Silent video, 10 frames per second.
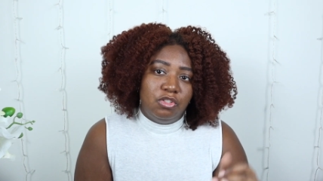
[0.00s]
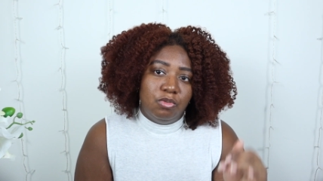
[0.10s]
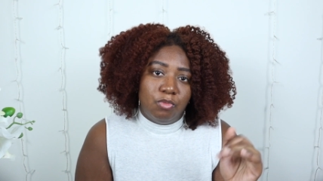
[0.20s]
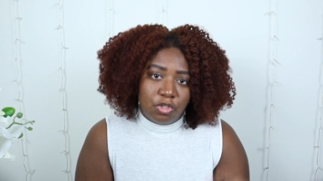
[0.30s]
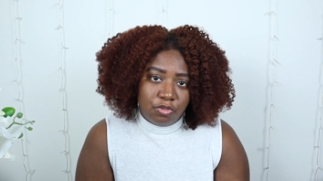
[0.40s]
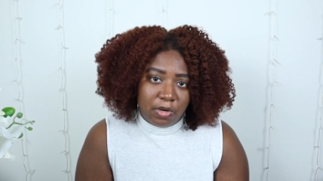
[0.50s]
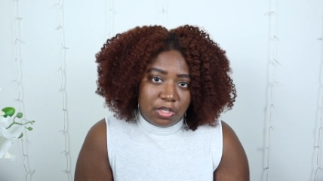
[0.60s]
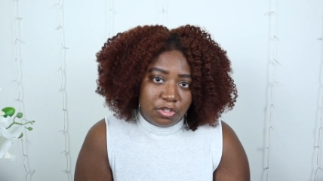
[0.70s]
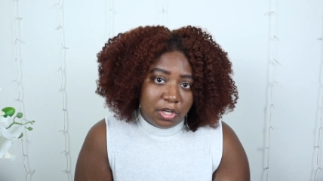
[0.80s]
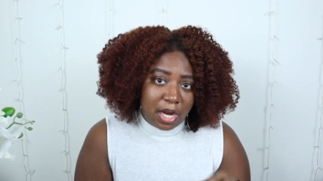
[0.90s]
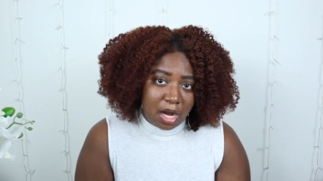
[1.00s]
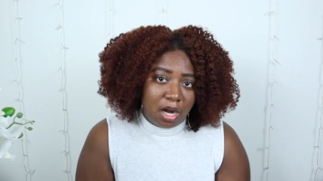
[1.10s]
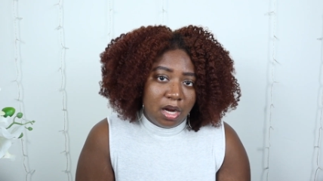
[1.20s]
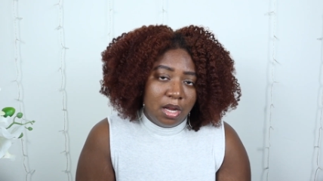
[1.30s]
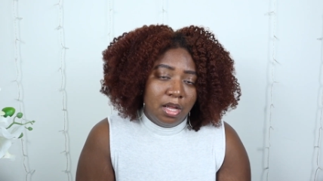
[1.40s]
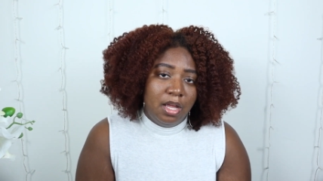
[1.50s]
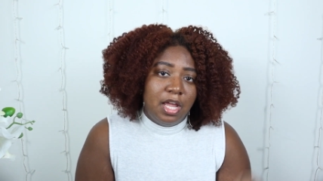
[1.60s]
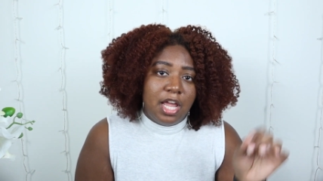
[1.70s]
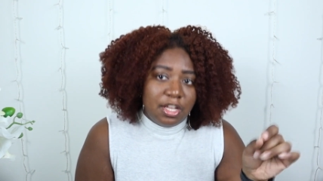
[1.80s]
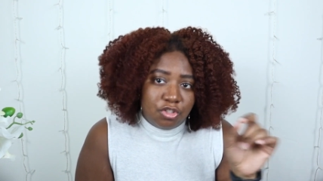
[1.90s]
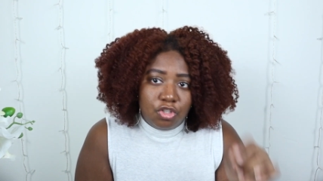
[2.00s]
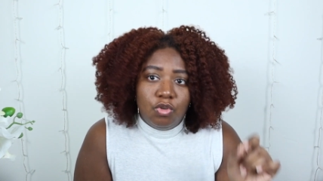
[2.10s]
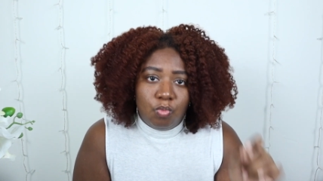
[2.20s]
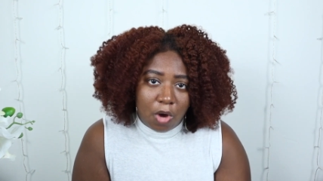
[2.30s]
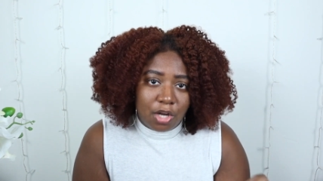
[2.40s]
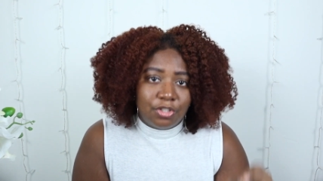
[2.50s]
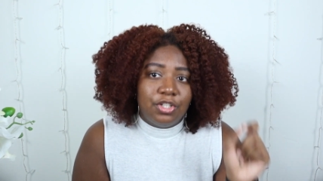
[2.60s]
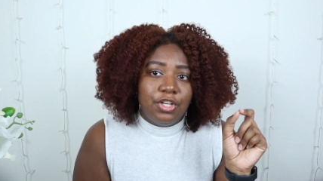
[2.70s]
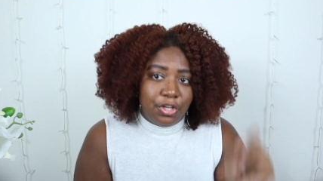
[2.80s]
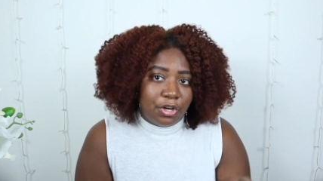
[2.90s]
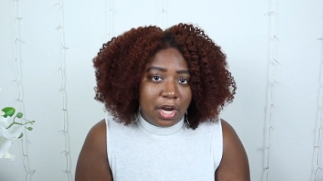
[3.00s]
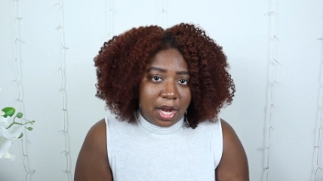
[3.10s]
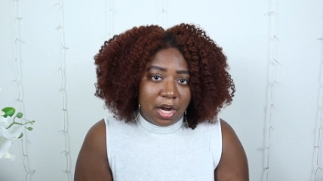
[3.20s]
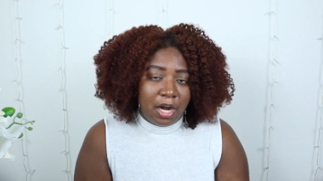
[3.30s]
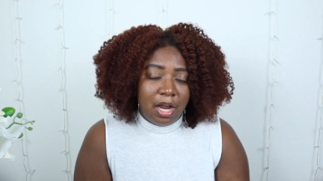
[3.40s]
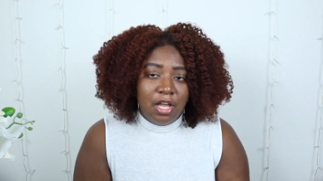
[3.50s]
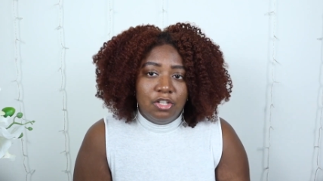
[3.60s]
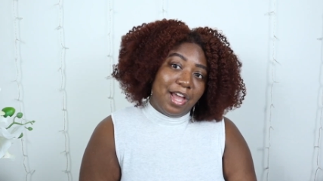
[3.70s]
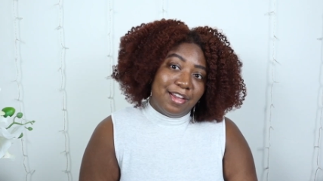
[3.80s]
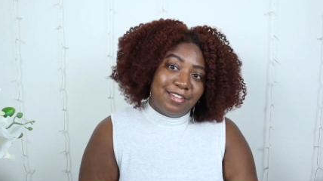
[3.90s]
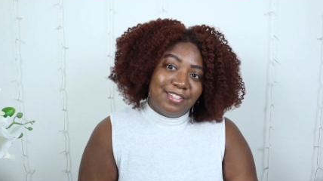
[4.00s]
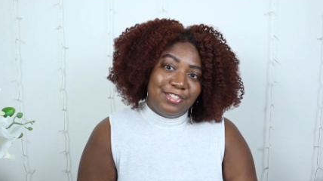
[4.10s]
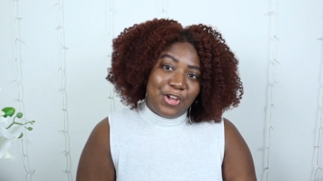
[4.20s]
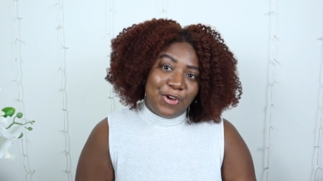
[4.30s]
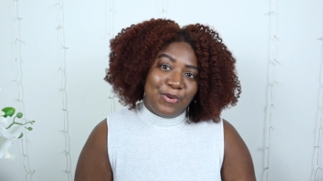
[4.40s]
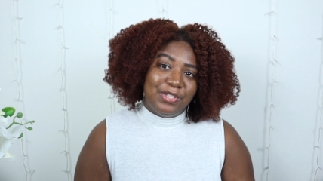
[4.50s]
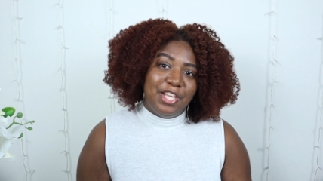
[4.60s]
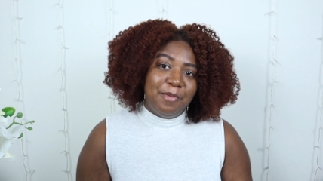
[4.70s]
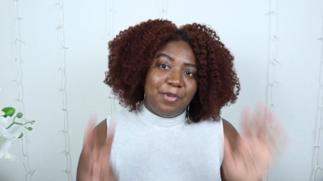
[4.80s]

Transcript: to moisturize your hair is to wash your hair. Okay, so tip